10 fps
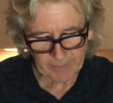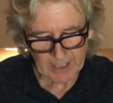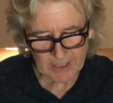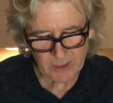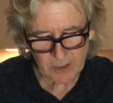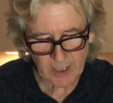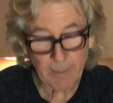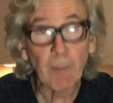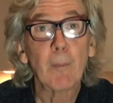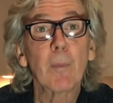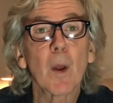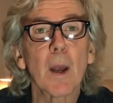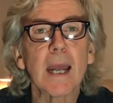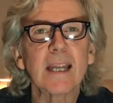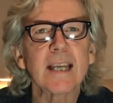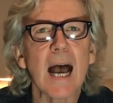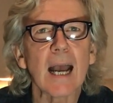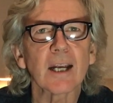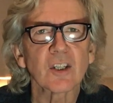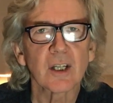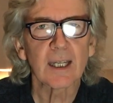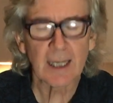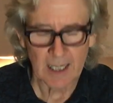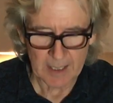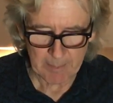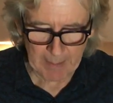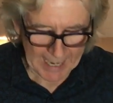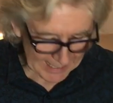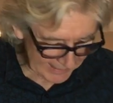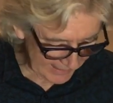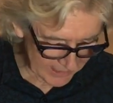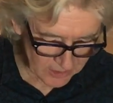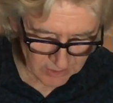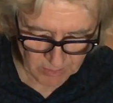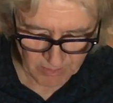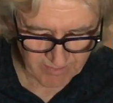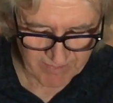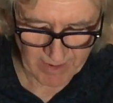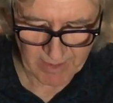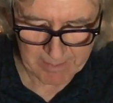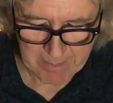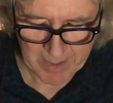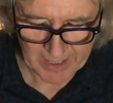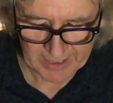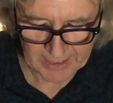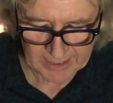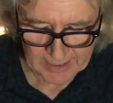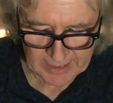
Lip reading: It's actually painless or very minor.